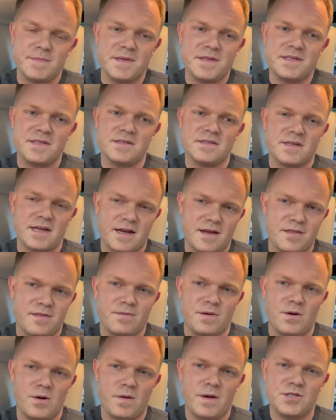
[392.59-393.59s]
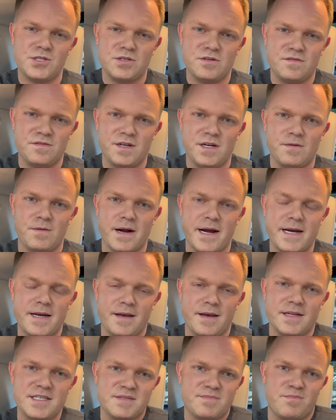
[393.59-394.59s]
I mean, this is like a 3-row SUV, right?
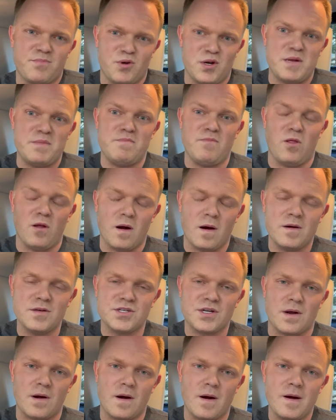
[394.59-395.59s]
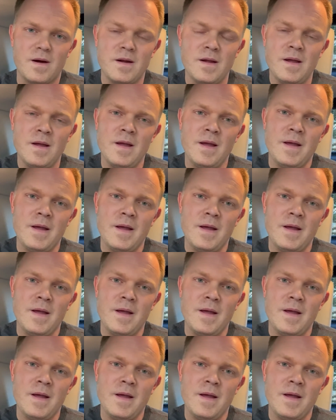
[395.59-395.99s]
And it's a pretty large car.